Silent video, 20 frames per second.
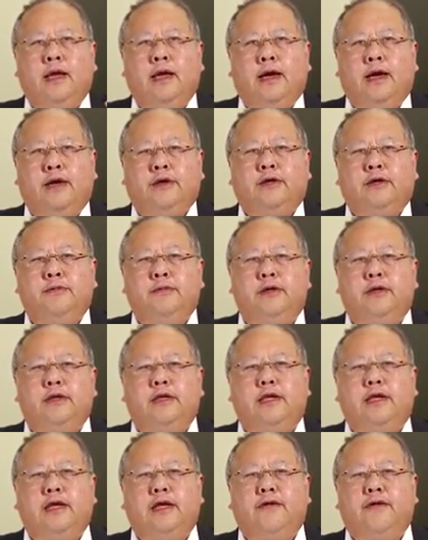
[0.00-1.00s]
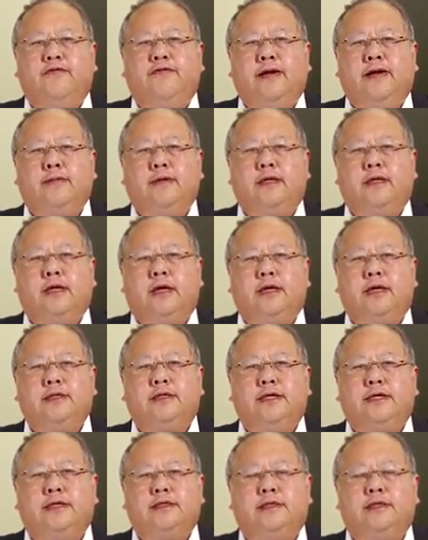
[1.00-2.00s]
how community and family
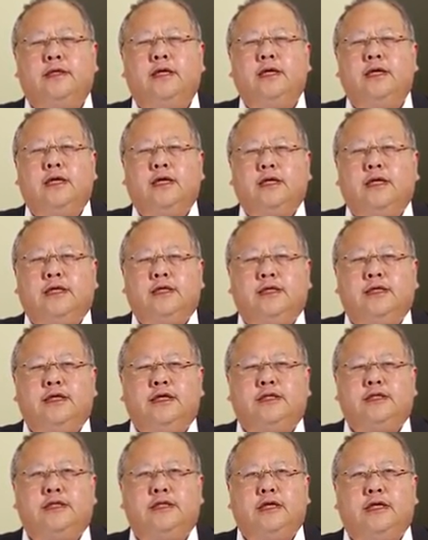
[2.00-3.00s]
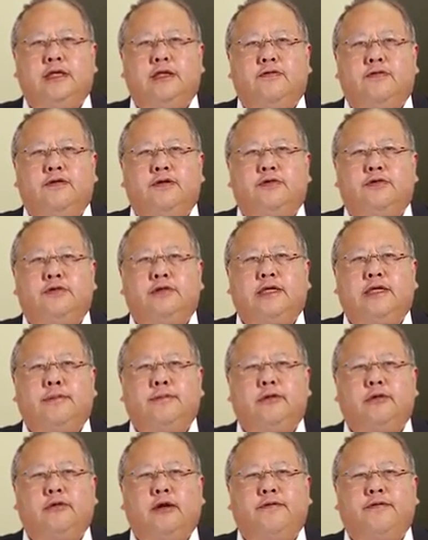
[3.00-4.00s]
context condition individual
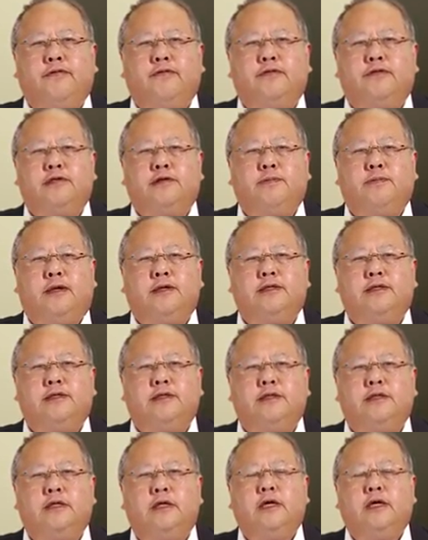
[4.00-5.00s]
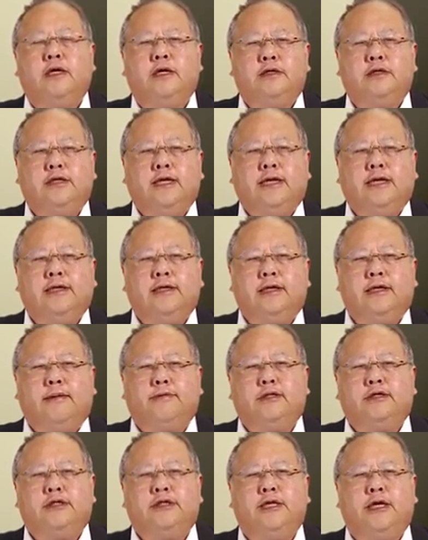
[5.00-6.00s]
demographic responses to
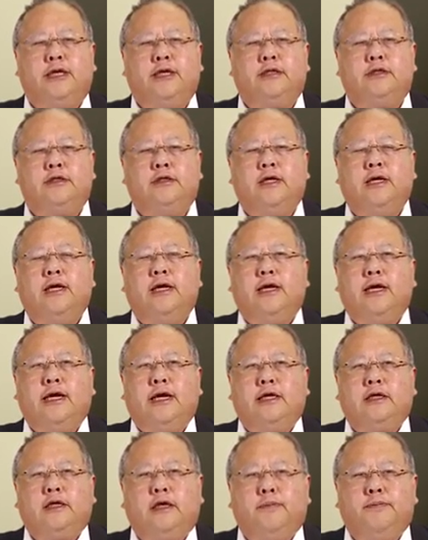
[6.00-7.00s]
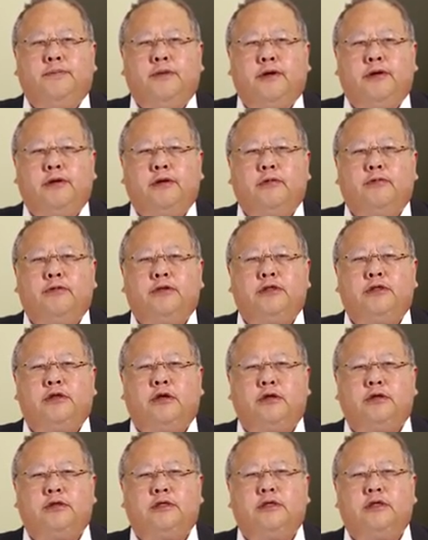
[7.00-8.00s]
economic change, and comparing the
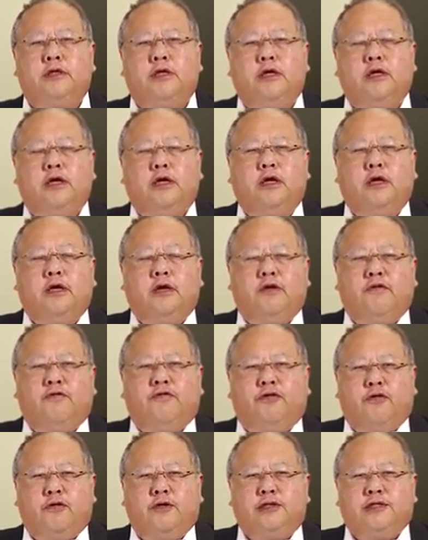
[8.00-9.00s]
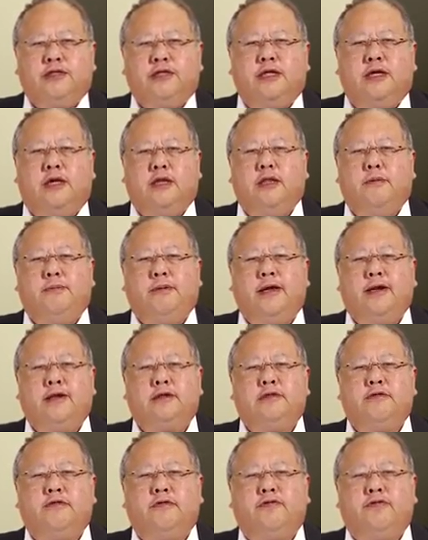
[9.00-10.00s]
results, focusing on the
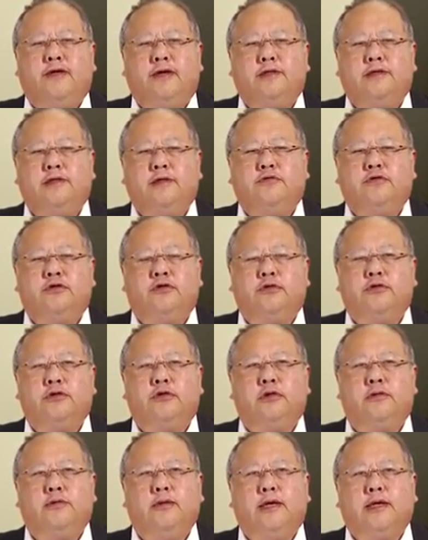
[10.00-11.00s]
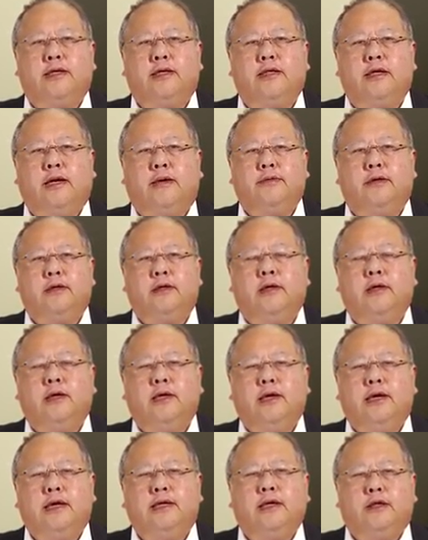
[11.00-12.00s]
patterns of effects of short-term economic
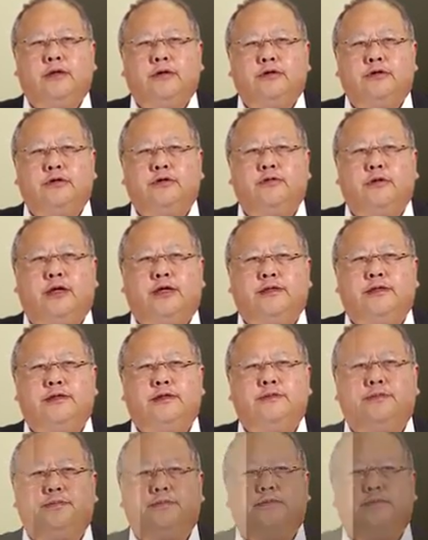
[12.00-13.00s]
and other stress.